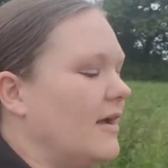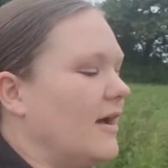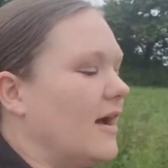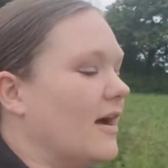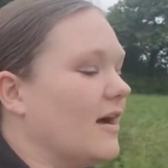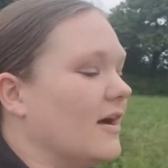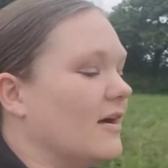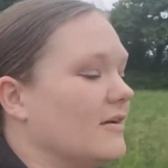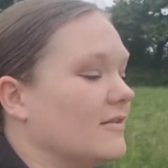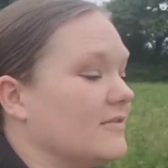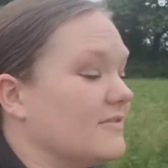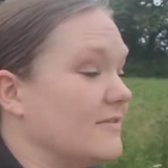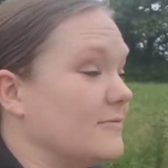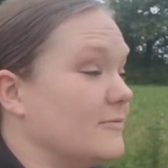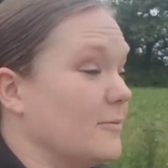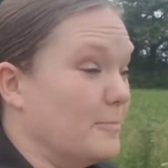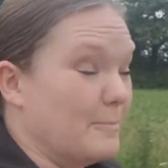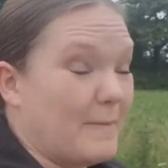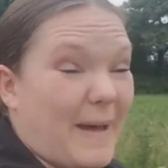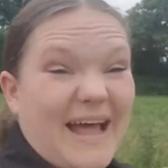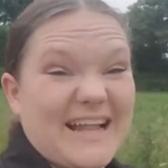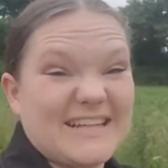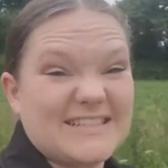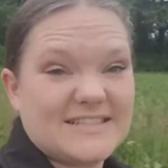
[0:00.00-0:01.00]
The
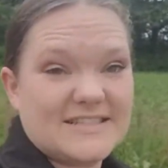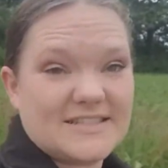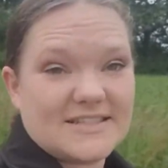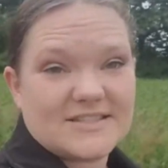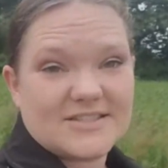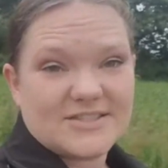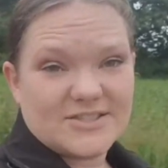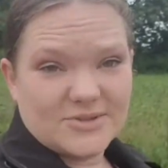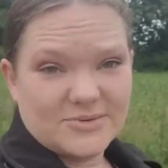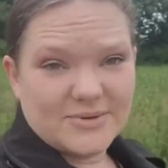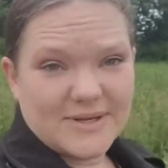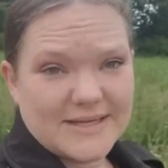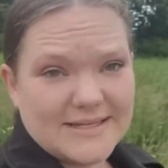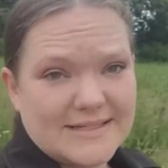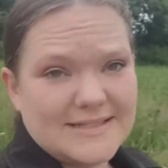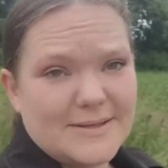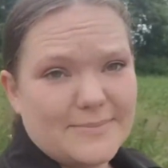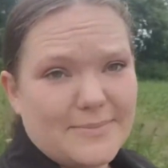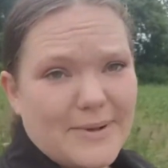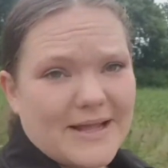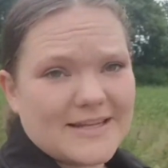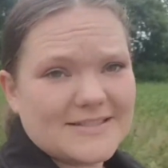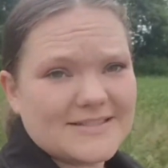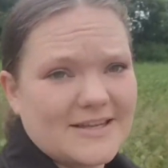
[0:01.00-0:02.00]
mats suit Indy
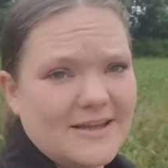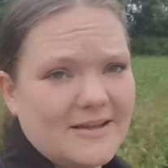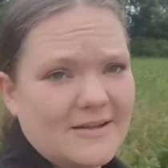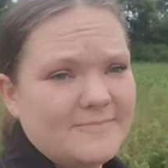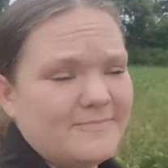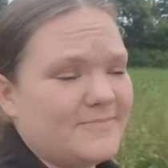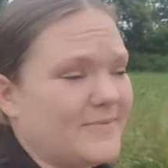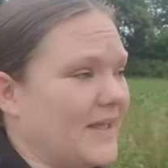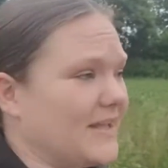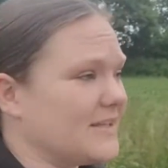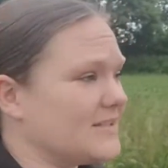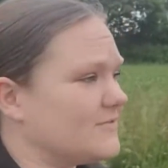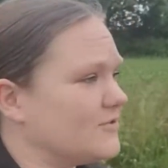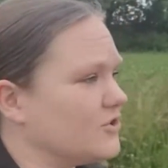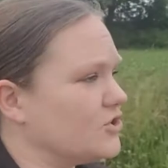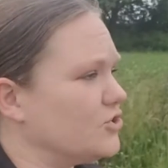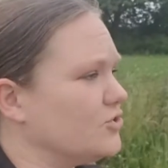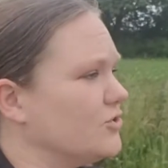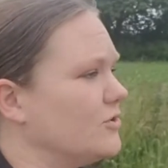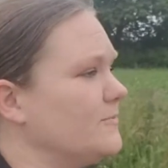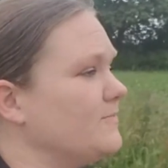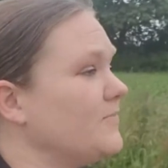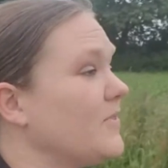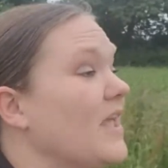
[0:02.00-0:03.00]
better, that's for
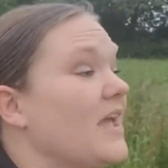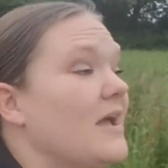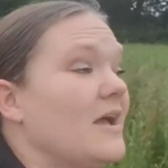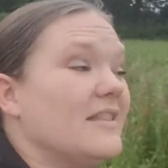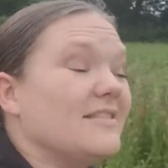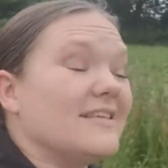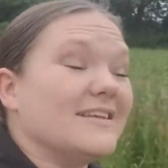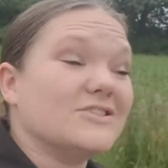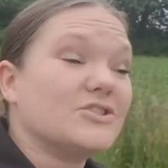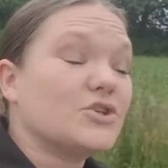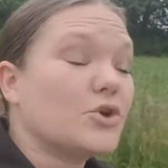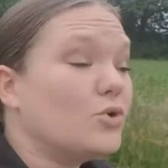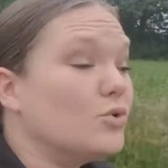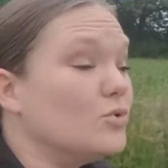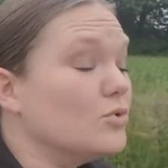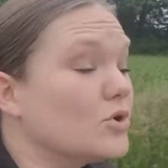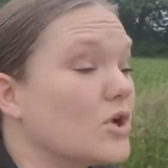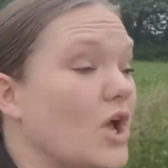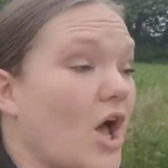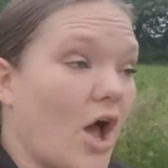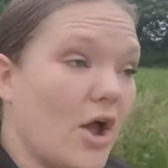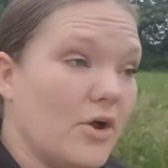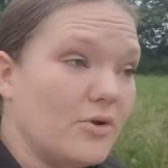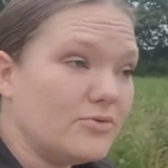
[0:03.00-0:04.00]
sure. There's cool
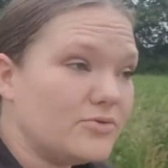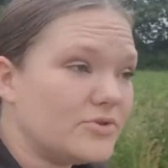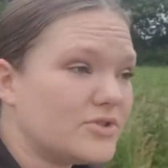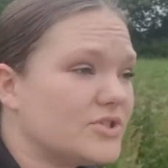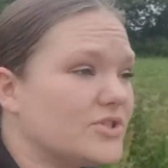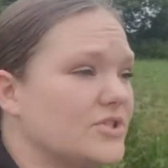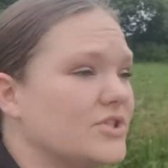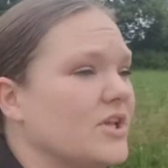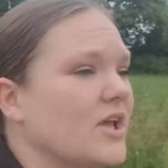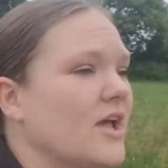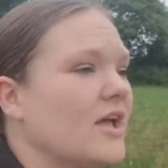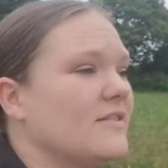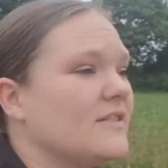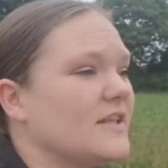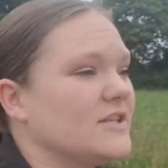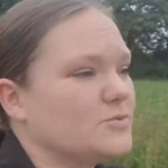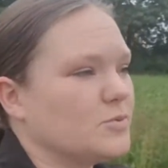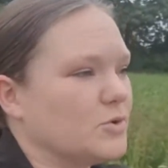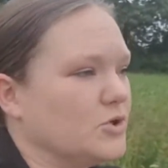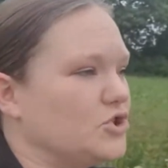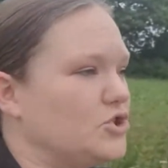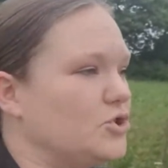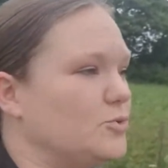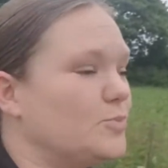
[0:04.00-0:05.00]
coats. There's
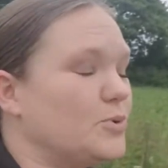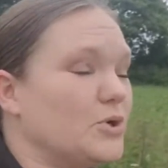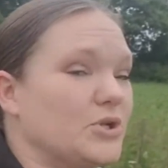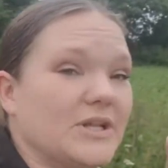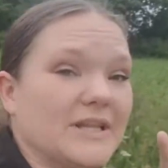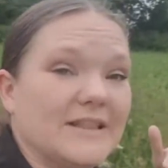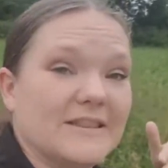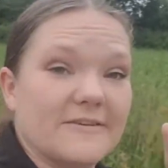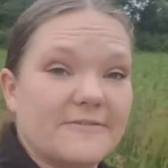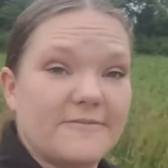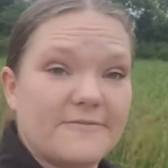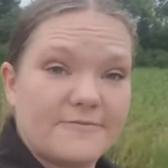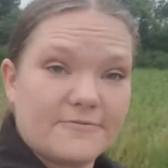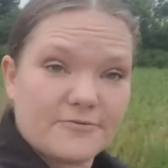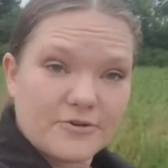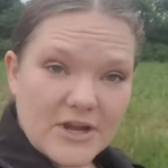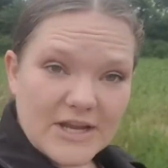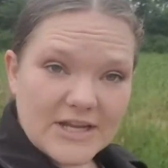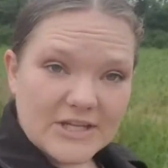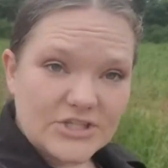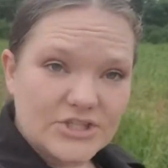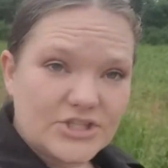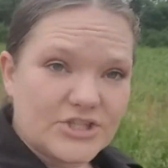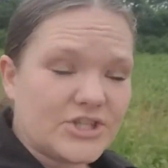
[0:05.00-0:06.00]
ones you put in the
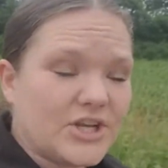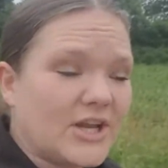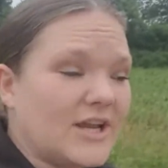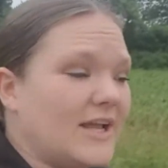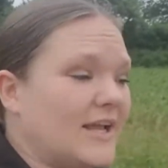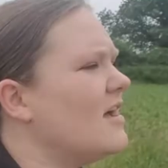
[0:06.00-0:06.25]
fridge.